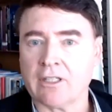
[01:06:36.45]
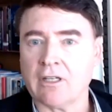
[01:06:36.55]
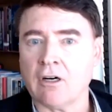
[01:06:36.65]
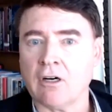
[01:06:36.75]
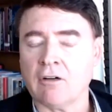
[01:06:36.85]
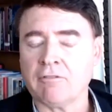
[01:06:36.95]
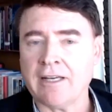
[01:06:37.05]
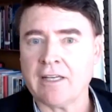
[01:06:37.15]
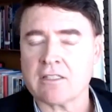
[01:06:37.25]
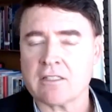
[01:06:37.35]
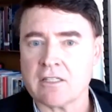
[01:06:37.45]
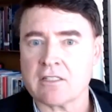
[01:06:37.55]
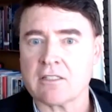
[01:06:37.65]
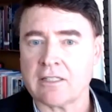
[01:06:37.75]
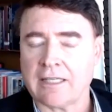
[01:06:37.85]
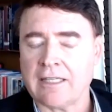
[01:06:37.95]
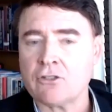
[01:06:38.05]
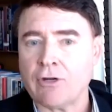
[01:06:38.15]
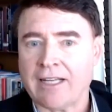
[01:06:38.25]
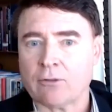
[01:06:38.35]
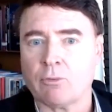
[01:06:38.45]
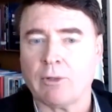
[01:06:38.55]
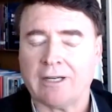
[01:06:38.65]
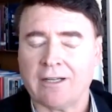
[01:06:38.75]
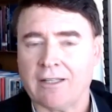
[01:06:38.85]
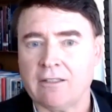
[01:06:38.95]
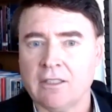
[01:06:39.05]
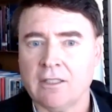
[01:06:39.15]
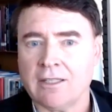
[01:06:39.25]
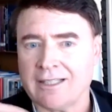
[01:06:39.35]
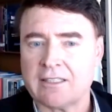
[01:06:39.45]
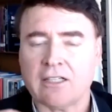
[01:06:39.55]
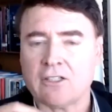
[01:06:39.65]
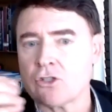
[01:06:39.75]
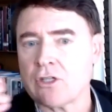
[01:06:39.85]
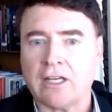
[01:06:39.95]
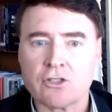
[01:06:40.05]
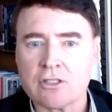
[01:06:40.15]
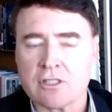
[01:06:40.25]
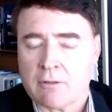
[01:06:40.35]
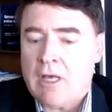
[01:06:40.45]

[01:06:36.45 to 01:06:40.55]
of AI assistants that can interact with one another, like intelligent agents.